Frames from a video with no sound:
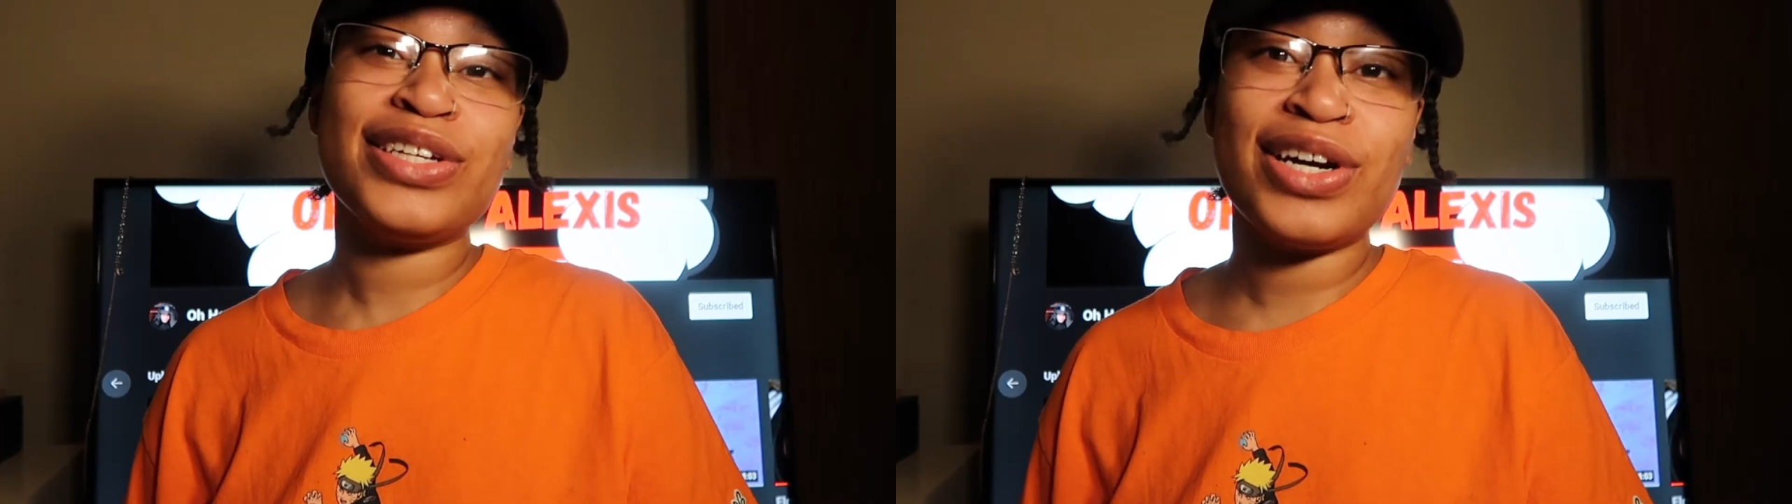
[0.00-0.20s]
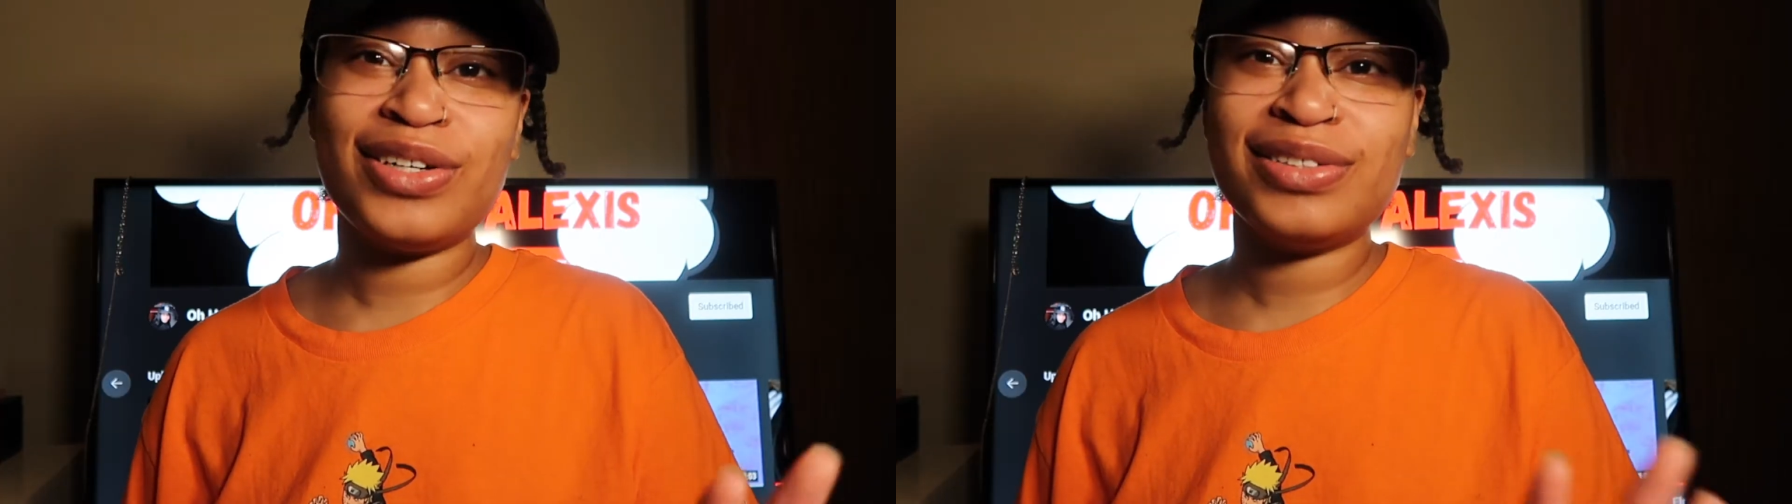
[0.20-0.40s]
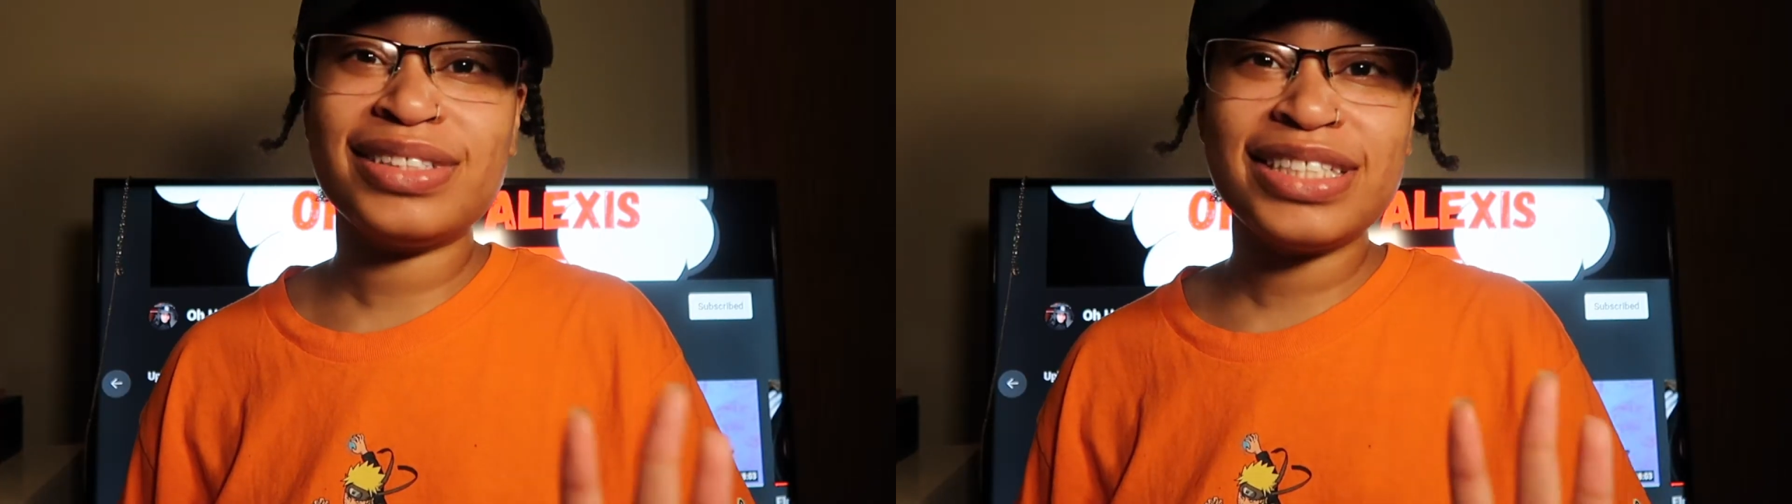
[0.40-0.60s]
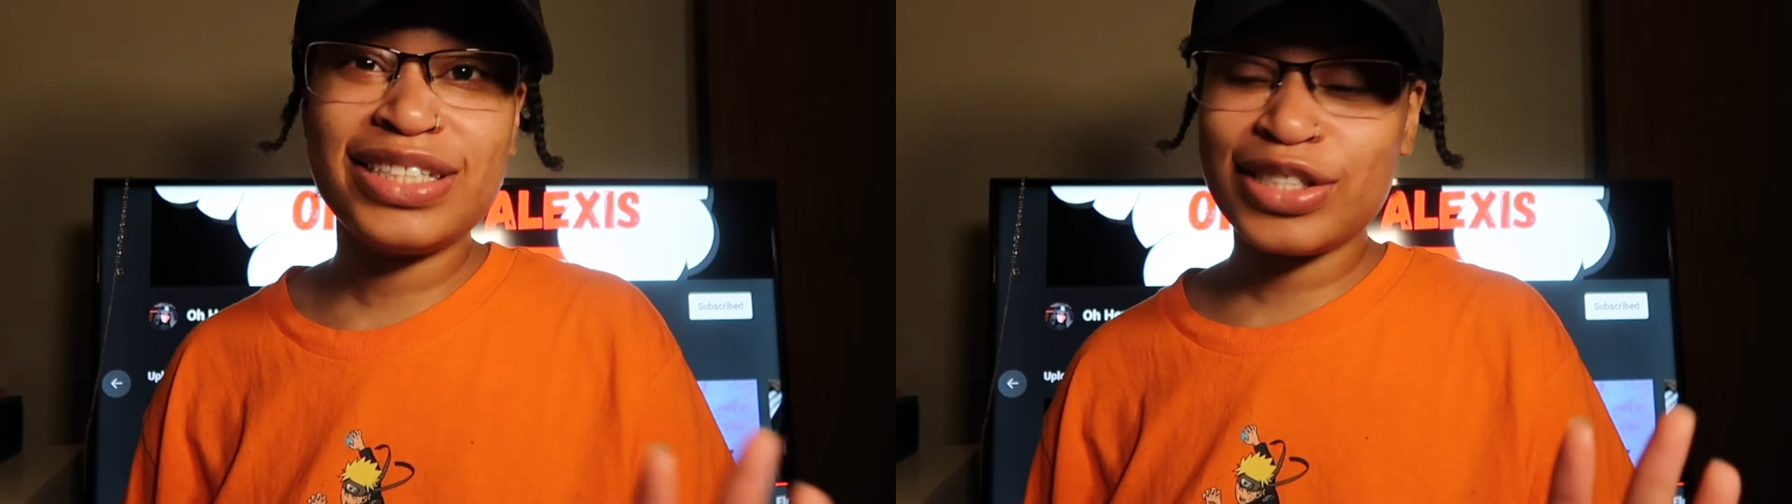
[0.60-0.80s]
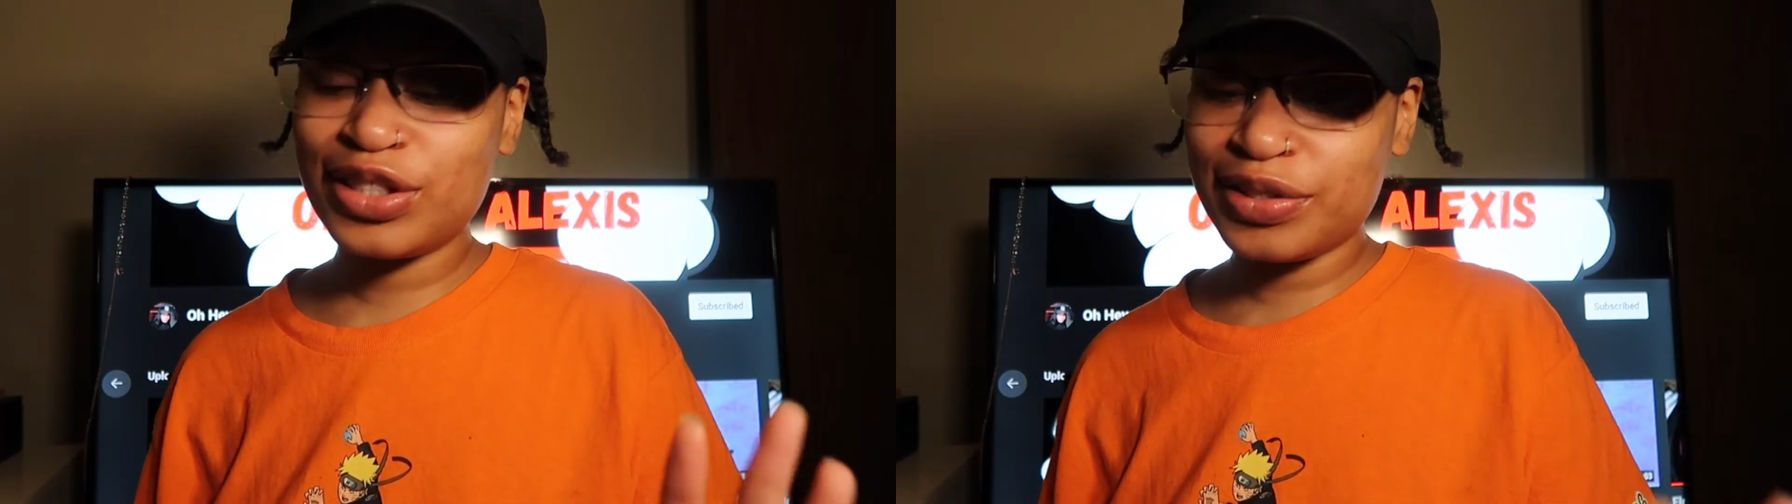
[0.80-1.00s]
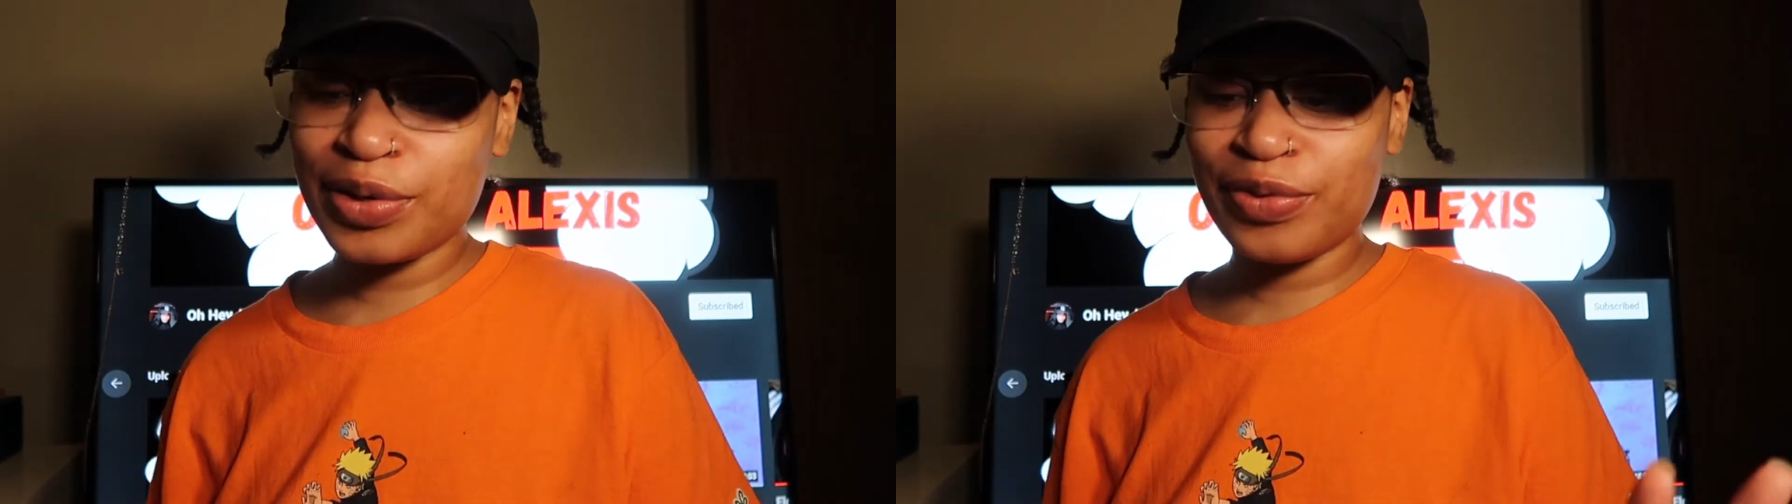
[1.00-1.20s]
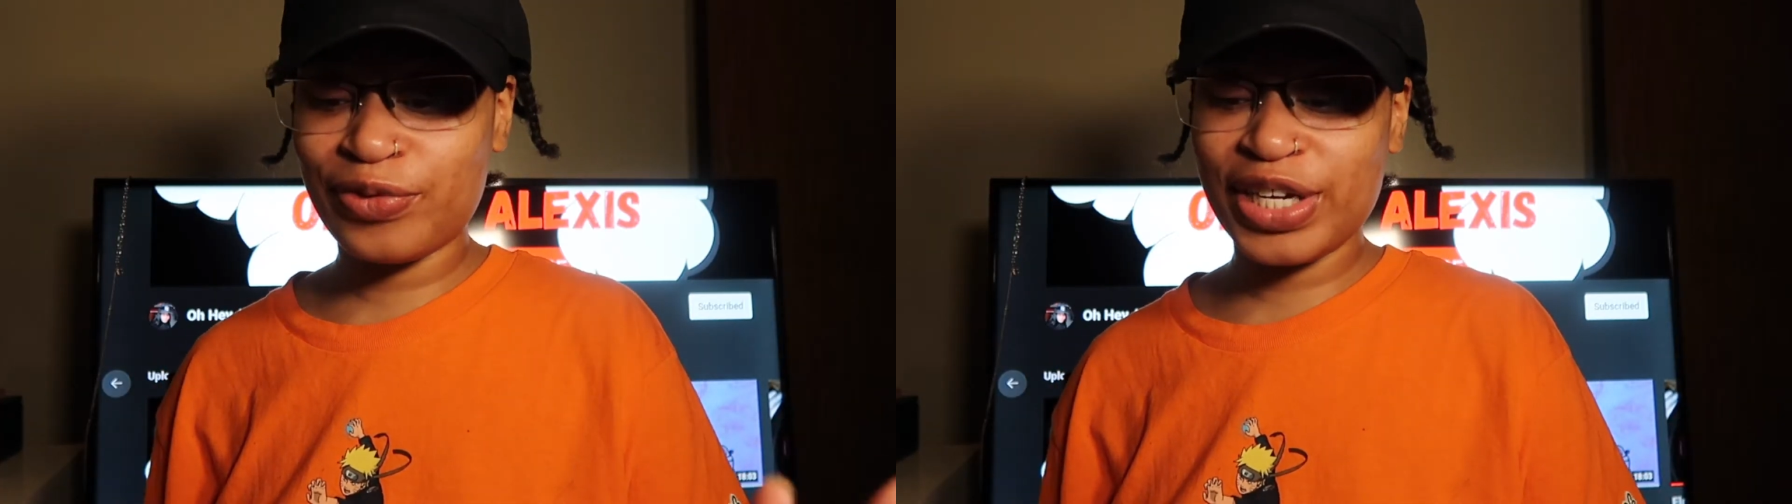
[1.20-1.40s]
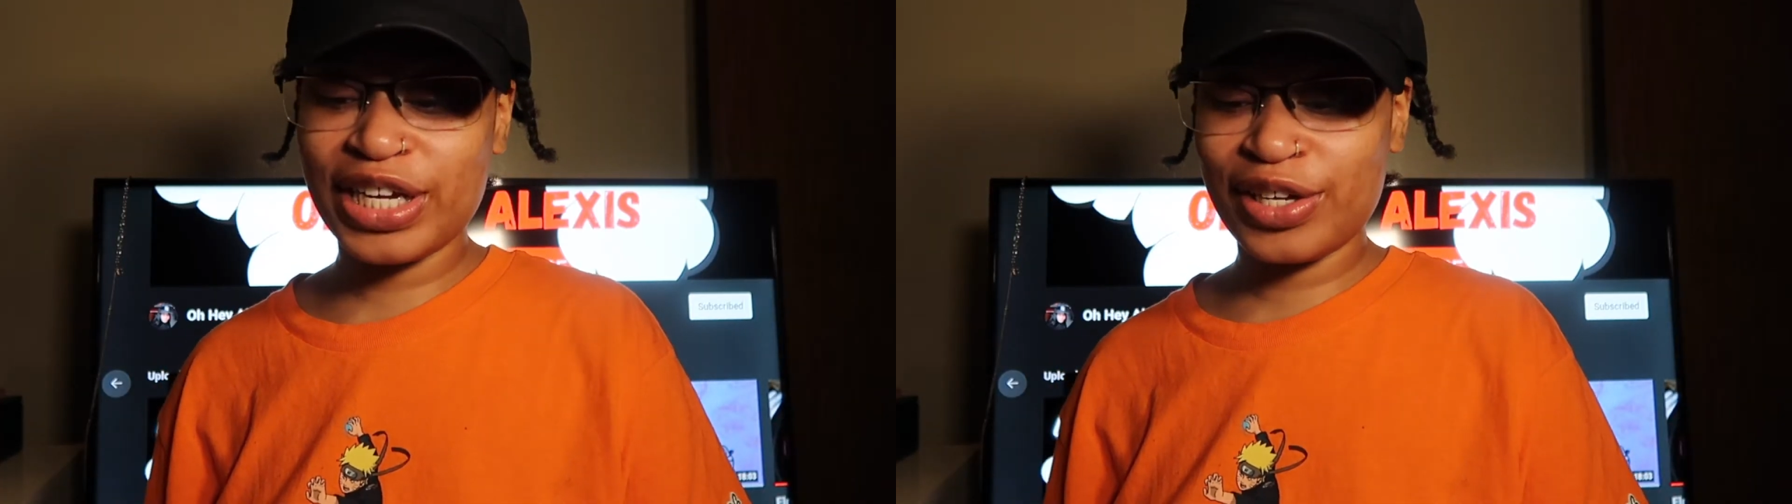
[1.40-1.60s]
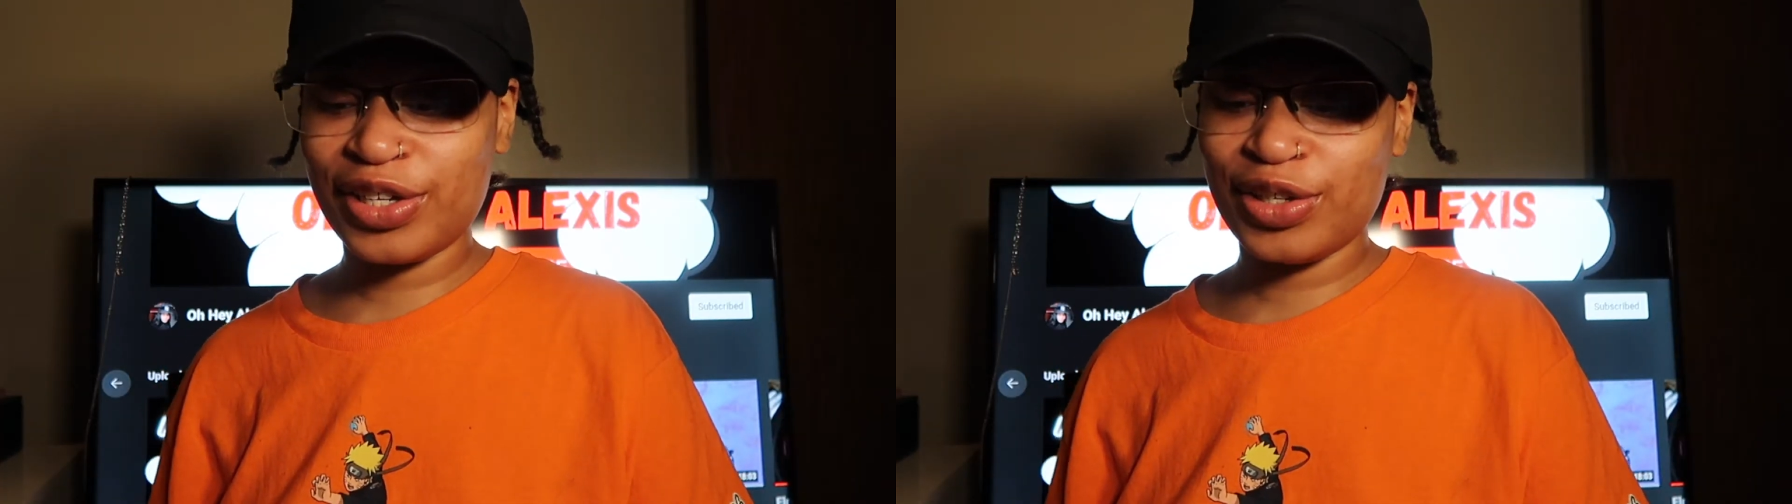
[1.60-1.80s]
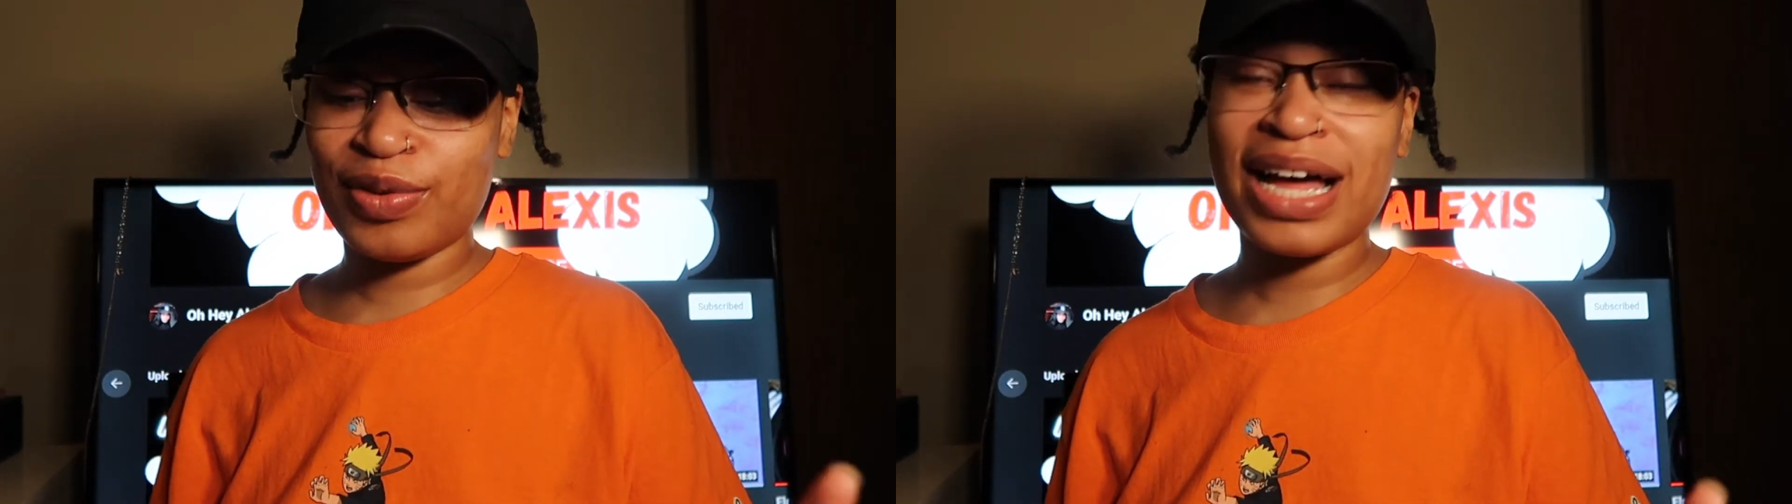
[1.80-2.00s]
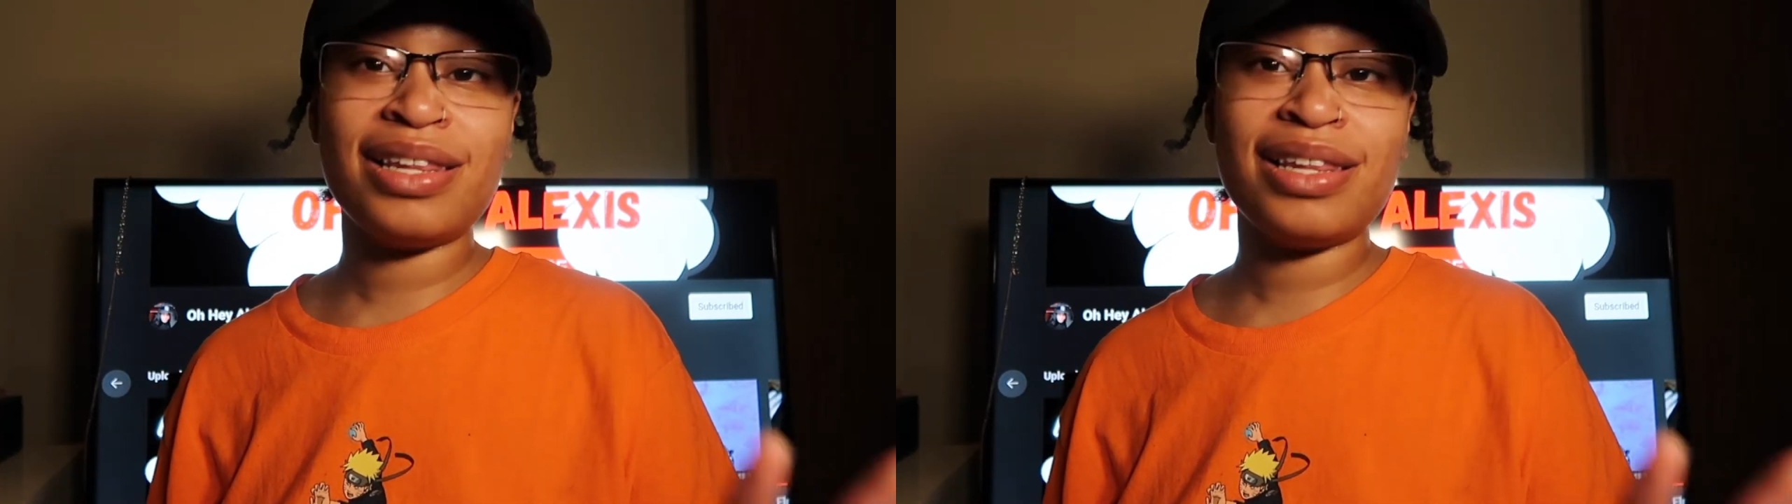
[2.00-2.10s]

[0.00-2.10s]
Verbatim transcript: yo, this is so freaking cute. I